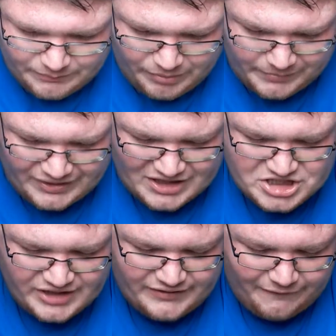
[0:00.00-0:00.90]
Bobby
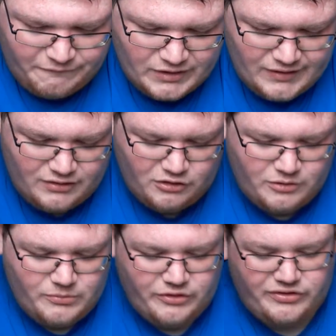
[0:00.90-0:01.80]
Lashley defeated
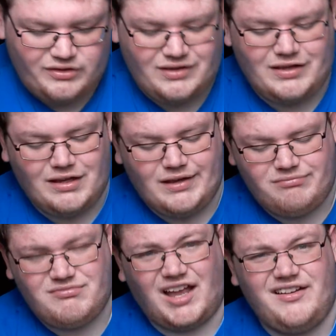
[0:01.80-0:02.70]
Omos uh,
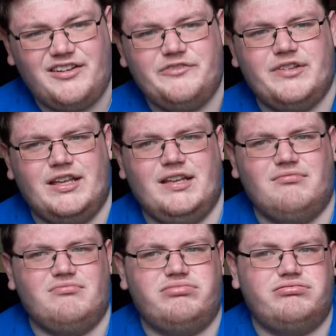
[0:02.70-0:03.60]
kind of a uh,
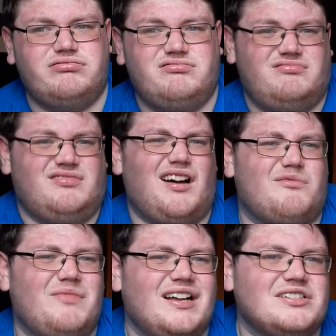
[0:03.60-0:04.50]
not
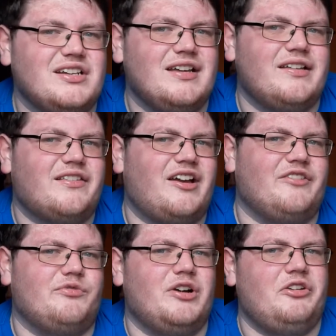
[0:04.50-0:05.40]
match. Uh, it's kind
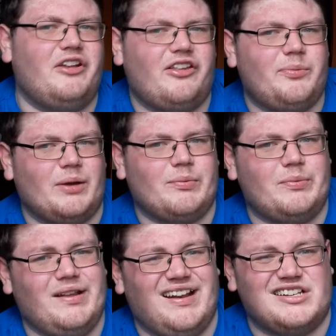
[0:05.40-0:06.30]
of what you'd expect
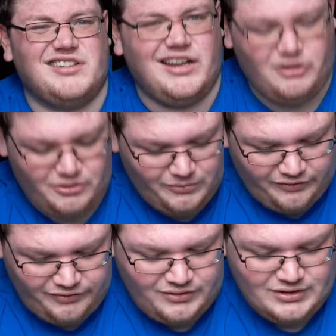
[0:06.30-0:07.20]
between Lashley and
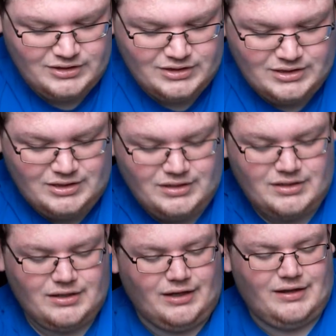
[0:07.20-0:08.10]
Omos.
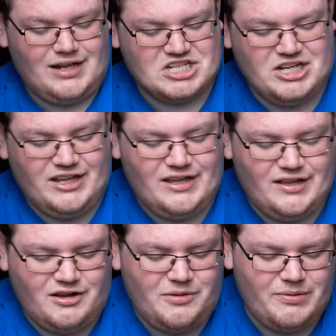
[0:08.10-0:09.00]
Uh, Lashley hit
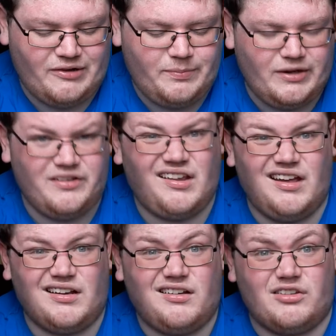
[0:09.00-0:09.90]
a couple of spears
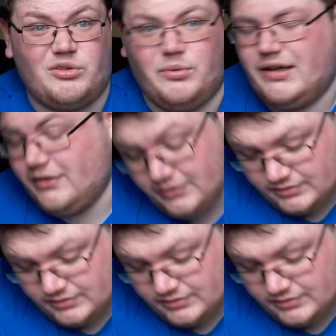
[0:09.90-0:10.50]
and got the win.